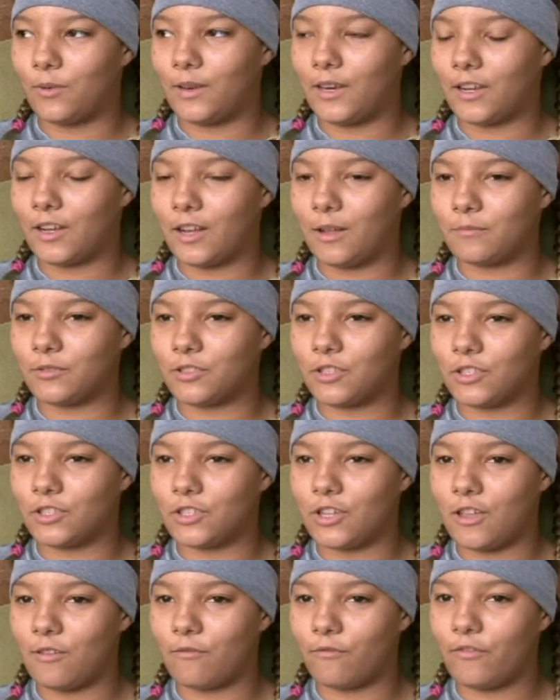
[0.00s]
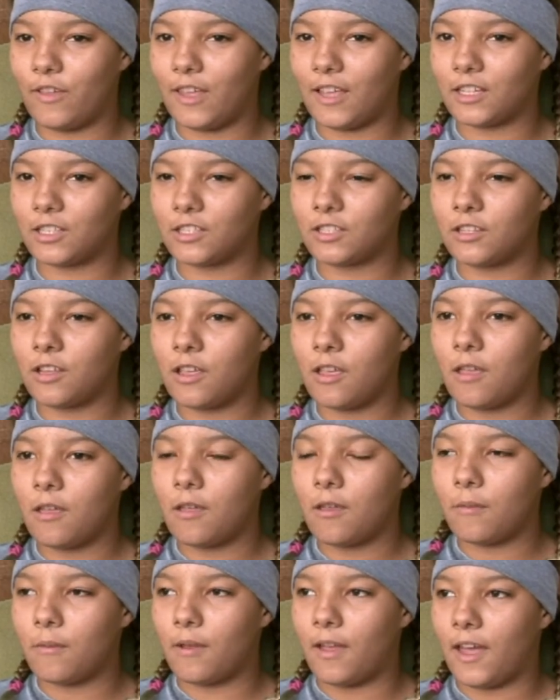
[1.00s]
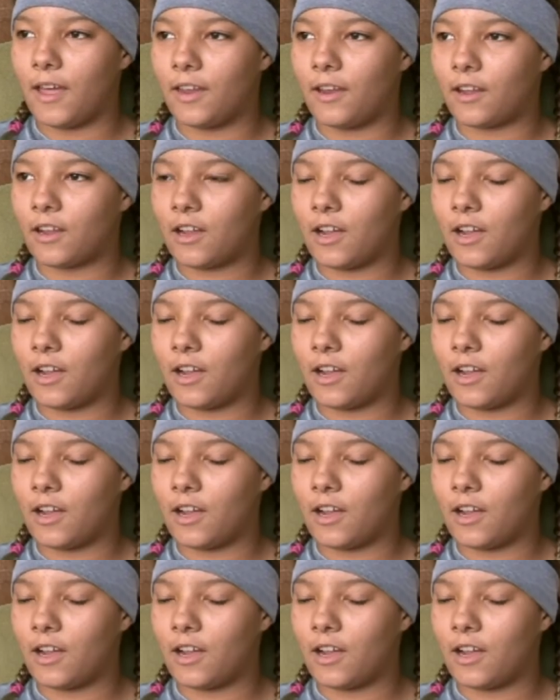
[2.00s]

when it comes to certain things, and I